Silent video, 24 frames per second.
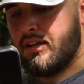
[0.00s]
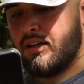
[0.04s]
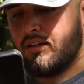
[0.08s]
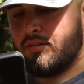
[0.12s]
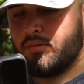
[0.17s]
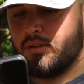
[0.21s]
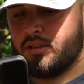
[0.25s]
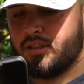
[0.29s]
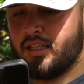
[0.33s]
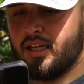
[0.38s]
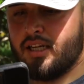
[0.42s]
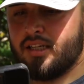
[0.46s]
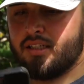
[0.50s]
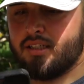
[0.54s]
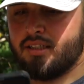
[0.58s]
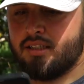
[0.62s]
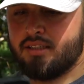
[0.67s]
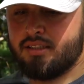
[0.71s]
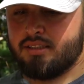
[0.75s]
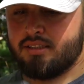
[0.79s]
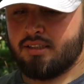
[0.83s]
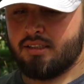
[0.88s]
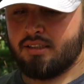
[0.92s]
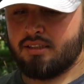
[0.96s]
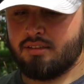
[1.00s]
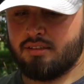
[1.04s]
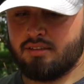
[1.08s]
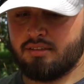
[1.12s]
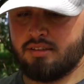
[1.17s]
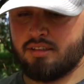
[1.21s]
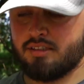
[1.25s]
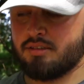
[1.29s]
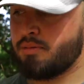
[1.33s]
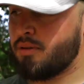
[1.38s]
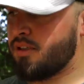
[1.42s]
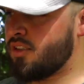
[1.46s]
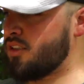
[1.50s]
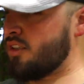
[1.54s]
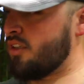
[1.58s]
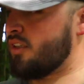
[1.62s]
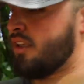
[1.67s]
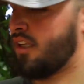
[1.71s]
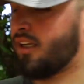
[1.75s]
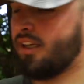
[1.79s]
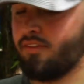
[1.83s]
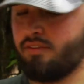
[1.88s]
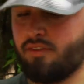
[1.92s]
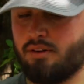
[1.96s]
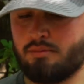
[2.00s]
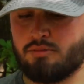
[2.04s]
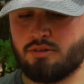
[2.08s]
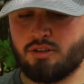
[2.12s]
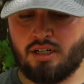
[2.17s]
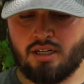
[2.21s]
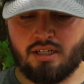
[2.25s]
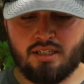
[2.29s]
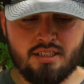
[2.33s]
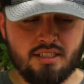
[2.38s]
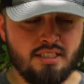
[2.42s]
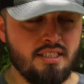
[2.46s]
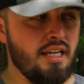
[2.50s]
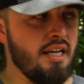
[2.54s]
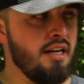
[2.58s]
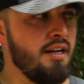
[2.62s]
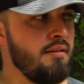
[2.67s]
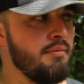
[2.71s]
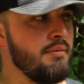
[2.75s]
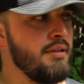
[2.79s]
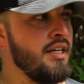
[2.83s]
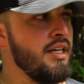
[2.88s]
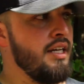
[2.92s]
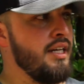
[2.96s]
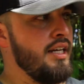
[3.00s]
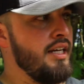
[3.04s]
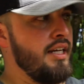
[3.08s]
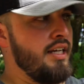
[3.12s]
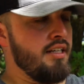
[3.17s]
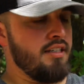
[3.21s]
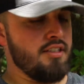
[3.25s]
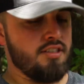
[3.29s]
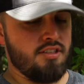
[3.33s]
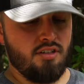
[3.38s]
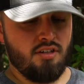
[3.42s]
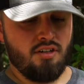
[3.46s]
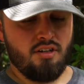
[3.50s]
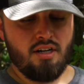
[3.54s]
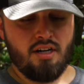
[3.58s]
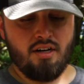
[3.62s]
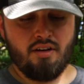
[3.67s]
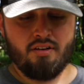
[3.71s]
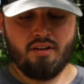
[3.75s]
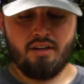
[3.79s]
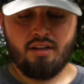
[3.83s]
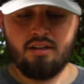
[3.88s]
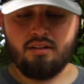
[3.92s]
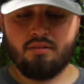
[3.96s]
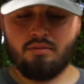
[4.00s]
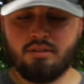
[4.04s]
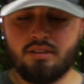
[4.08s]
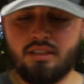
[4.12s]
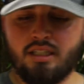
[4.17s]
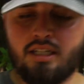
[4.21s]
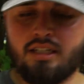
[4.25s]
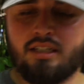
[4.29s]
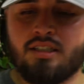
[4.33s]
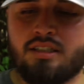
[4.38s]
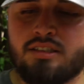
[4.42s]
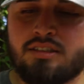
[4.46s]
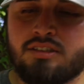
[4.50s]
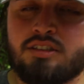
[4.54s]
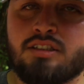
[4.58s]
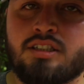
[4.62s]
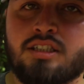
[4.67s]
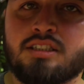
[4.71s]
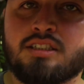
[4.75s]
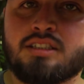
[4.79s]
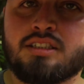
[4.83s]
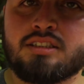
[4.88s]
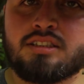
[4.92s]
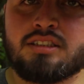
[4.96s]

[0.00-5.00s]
And what that does, especially like if I'm trying to set up in a certain area, and what that does, you guys can